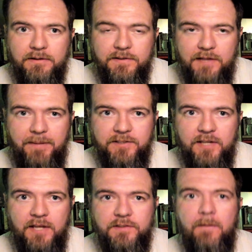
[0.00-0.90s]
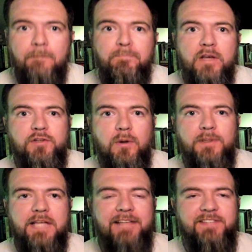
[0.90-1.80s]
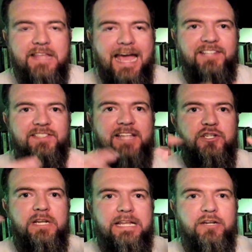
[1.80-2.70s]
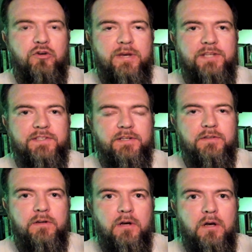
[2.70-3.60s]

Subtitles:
Does that make sense? So as the extension increases,